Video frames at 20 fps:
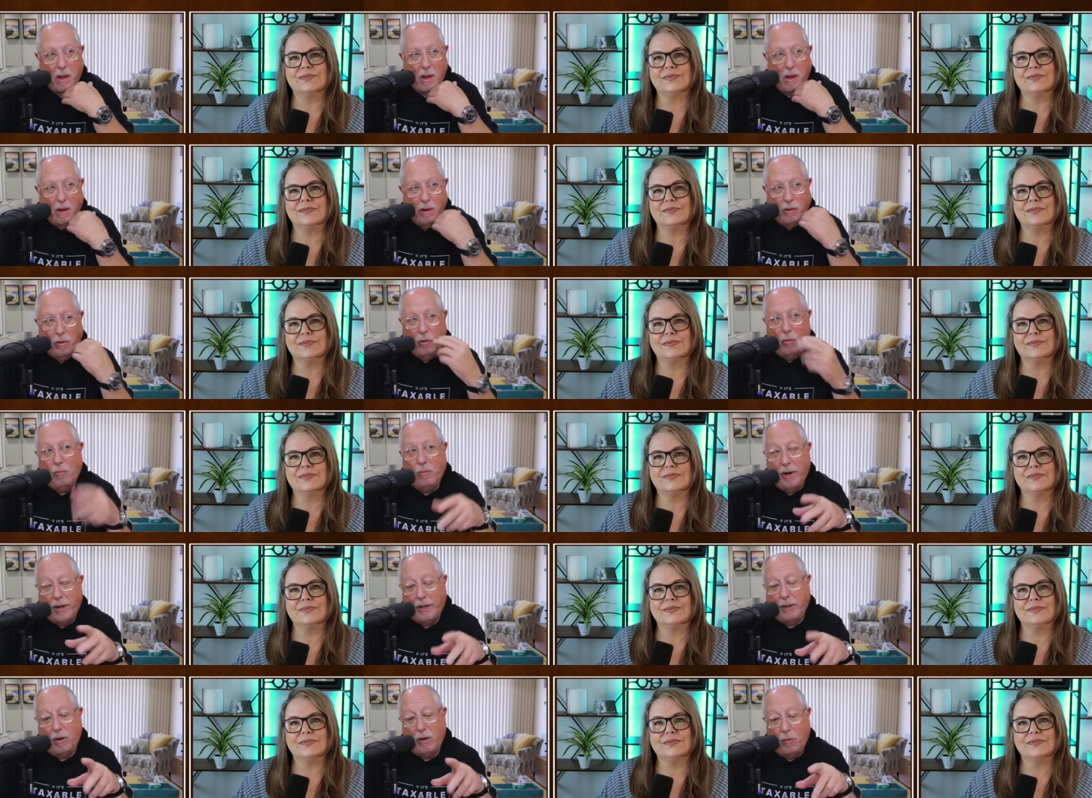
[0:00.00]
Speaker 1: you
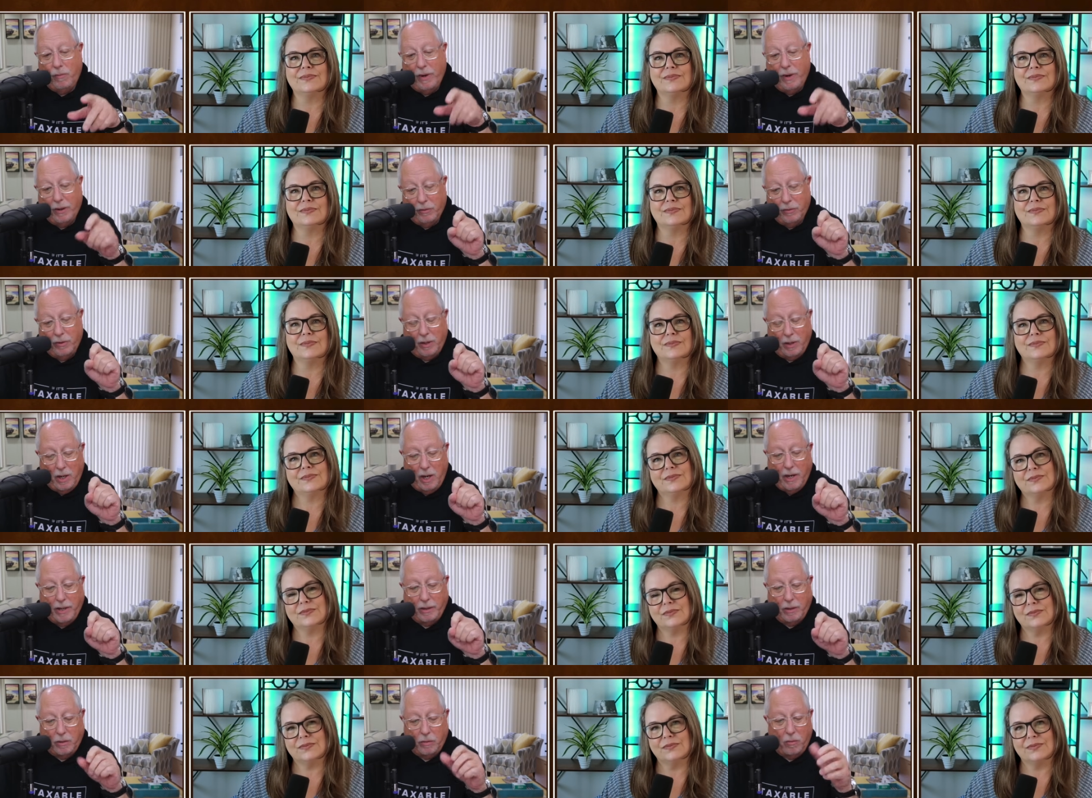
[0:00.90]
might know better than
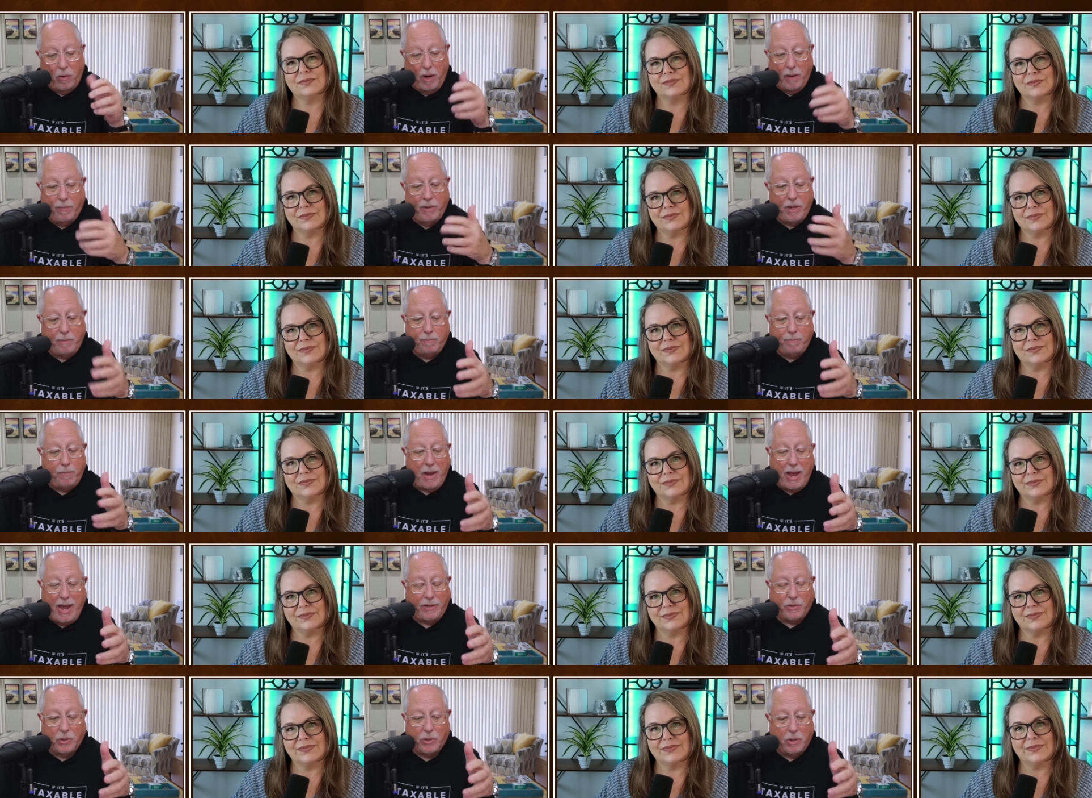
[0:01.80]
I do. I mean,
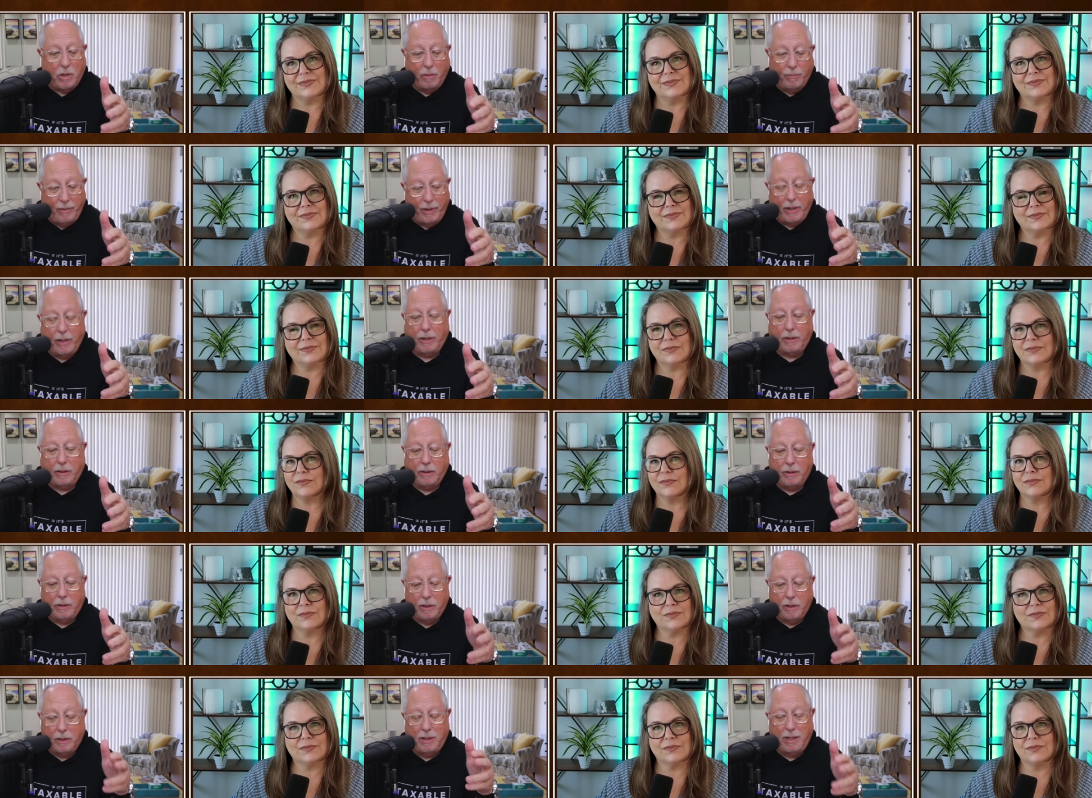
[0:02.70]
banks come in
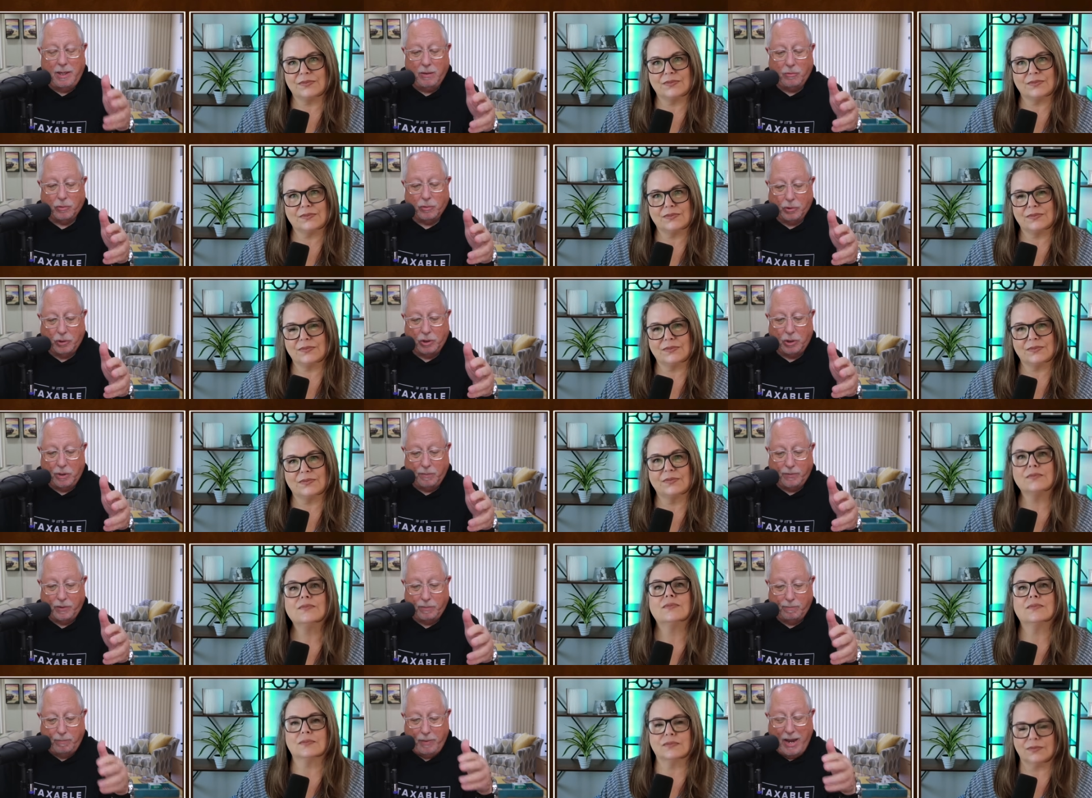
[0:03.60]
to
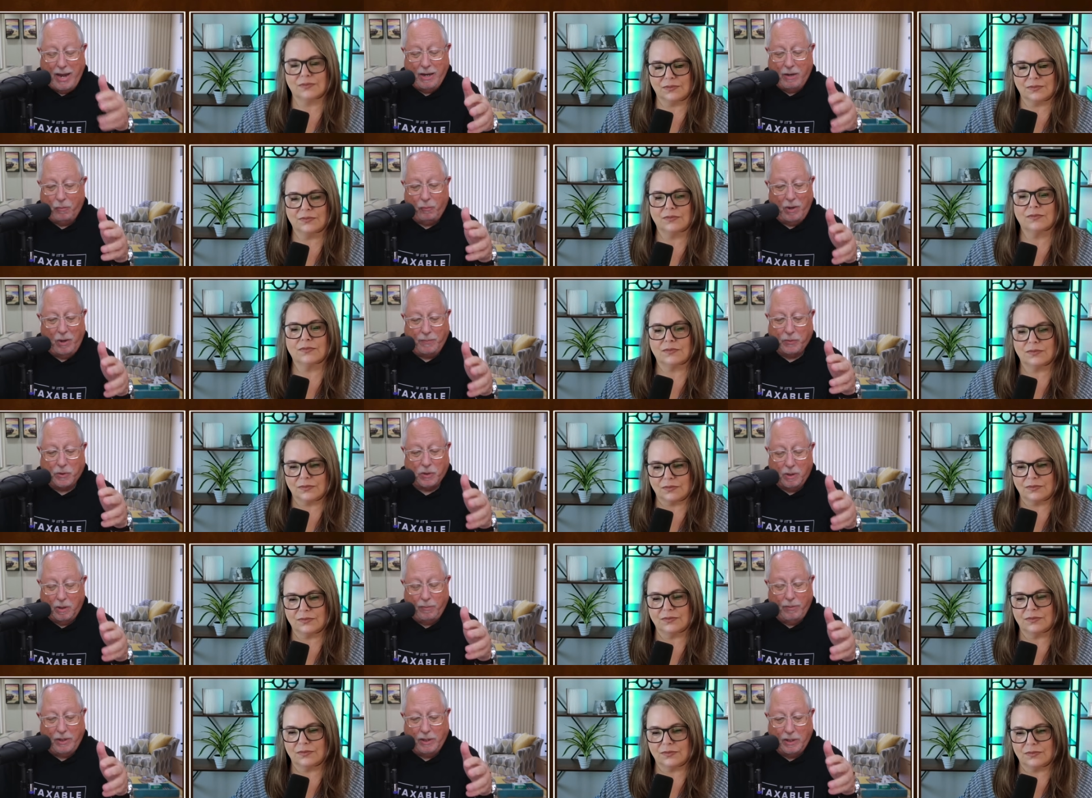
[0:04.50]
dealerships, bank reps
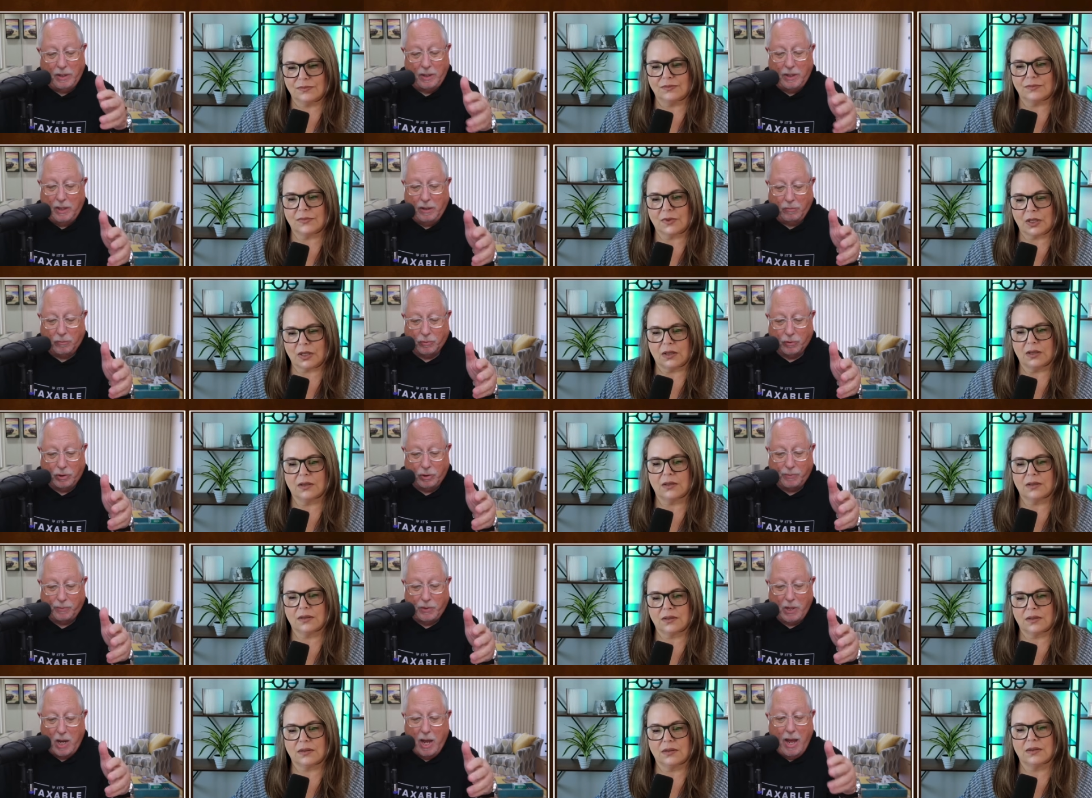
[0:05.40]
come into
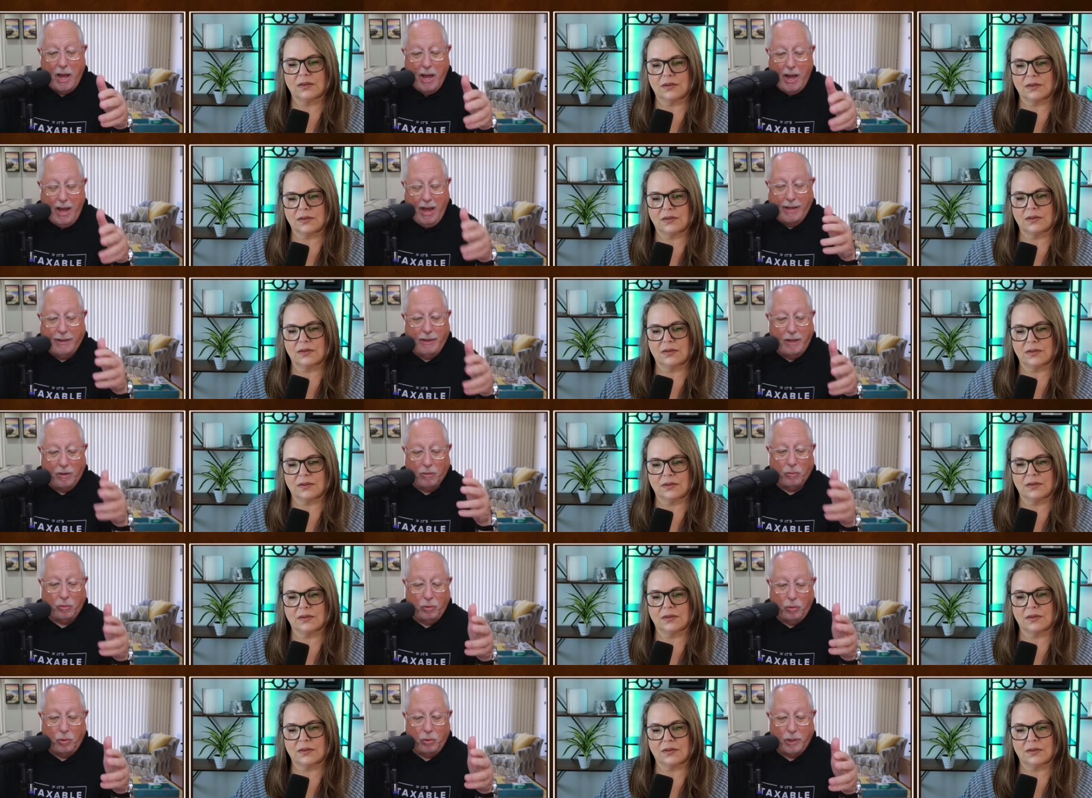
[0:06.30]
dealerships, and they're
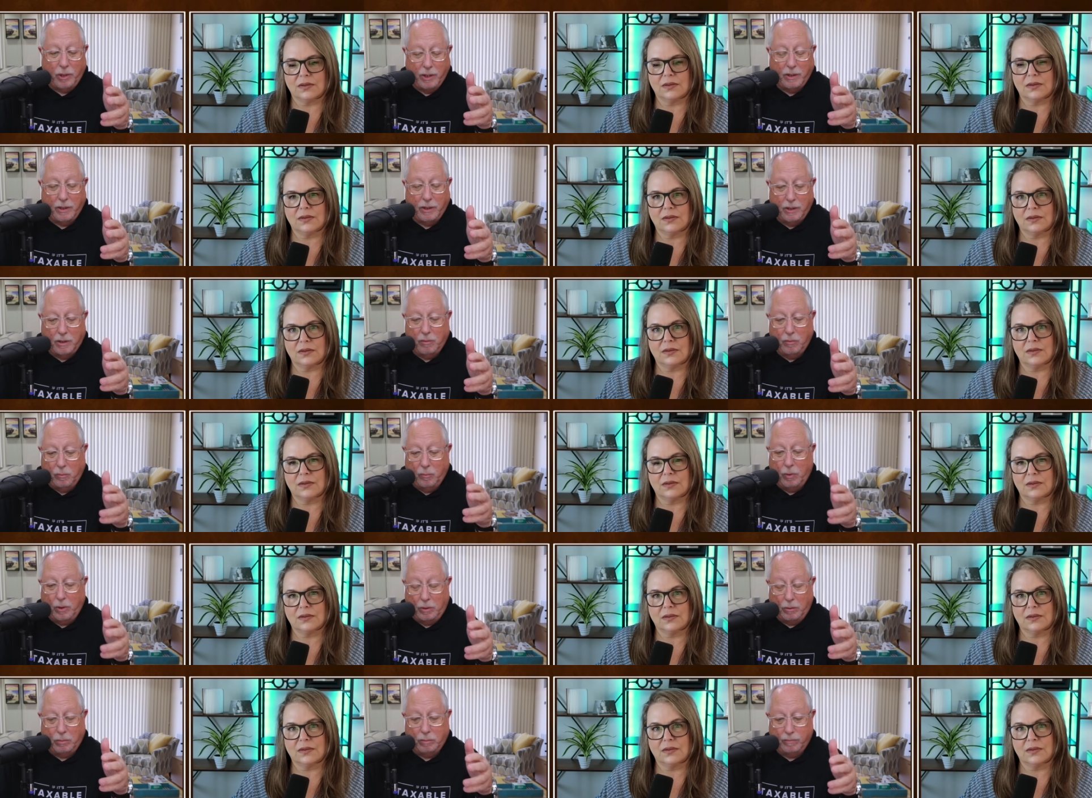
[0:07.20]
looking to,
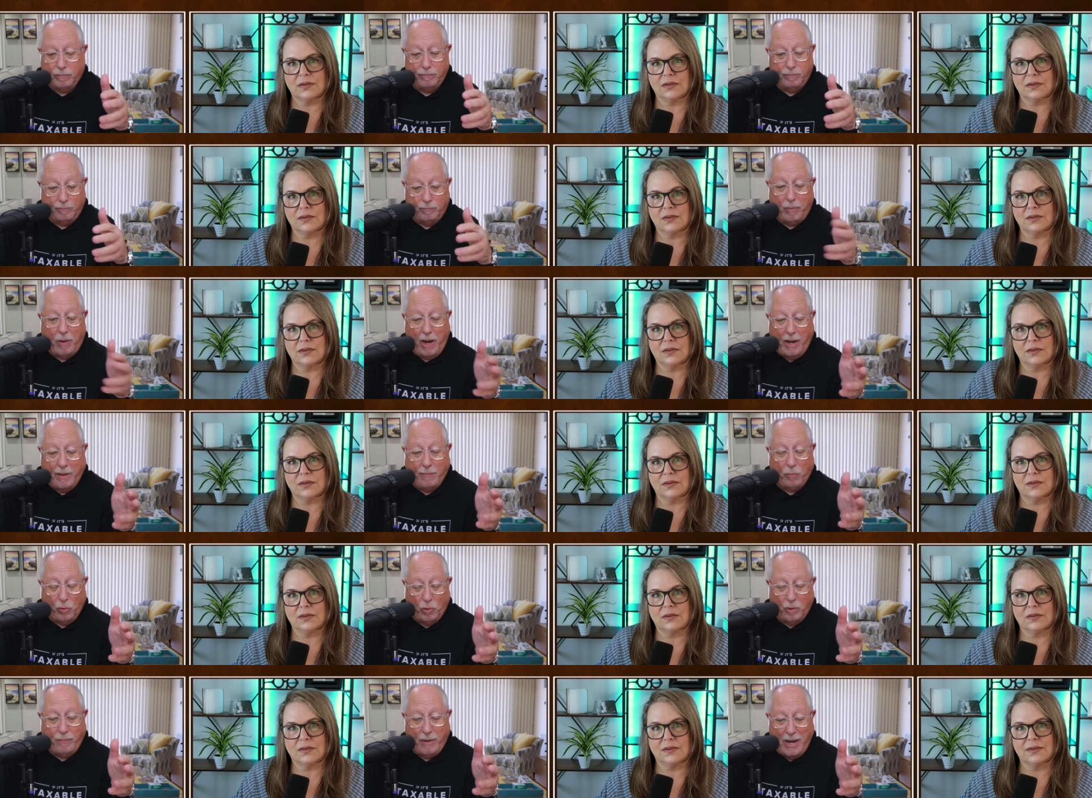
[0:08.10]
well, buy
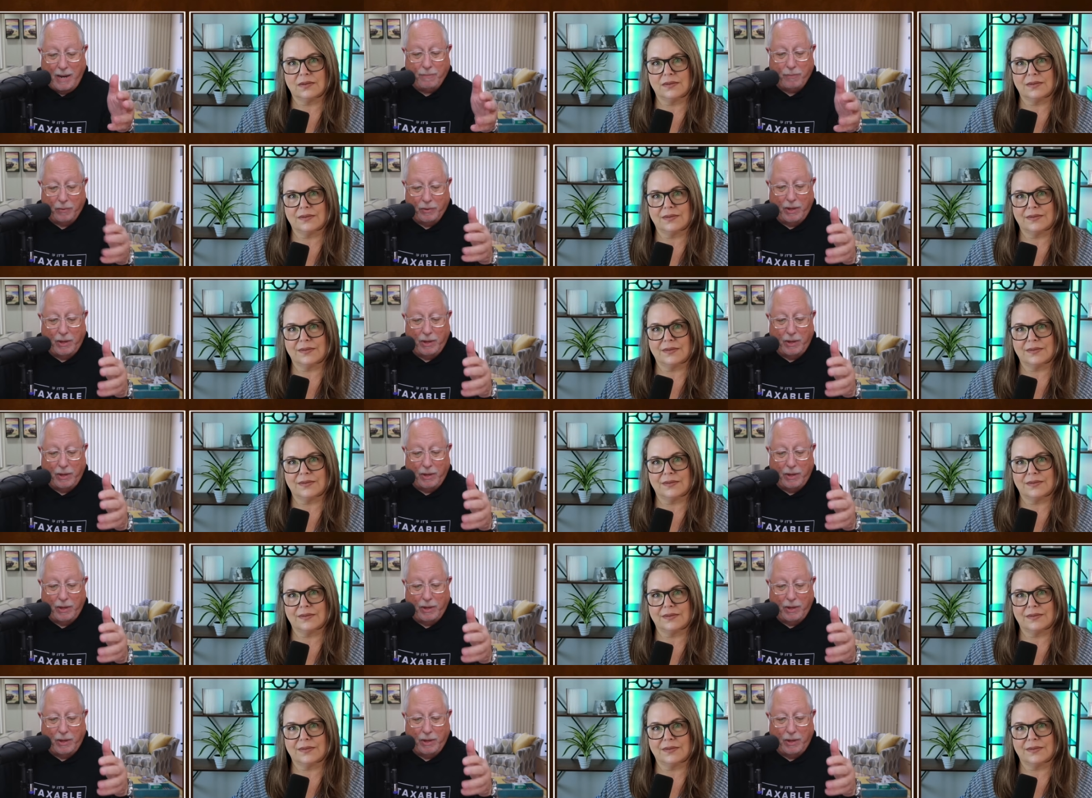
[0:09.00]
more paper.